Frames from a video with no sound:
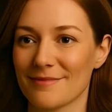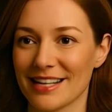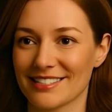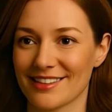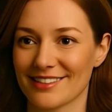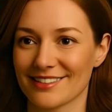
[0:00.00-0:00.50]

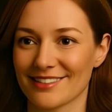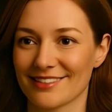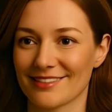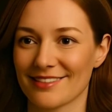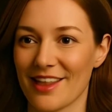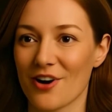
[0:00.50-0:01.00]
Makes sense.
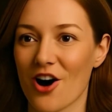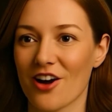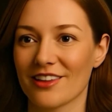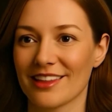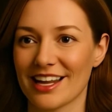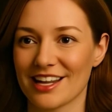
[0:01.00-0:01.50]
Then there are
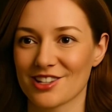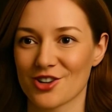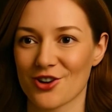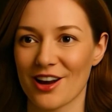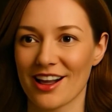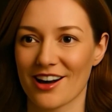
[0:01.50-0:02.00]
the
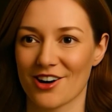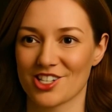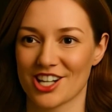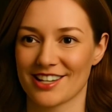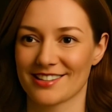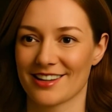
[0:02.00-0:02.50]
ligand-siRNA
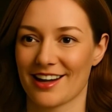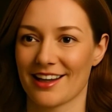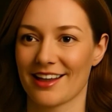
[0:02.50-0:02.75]
conjugates like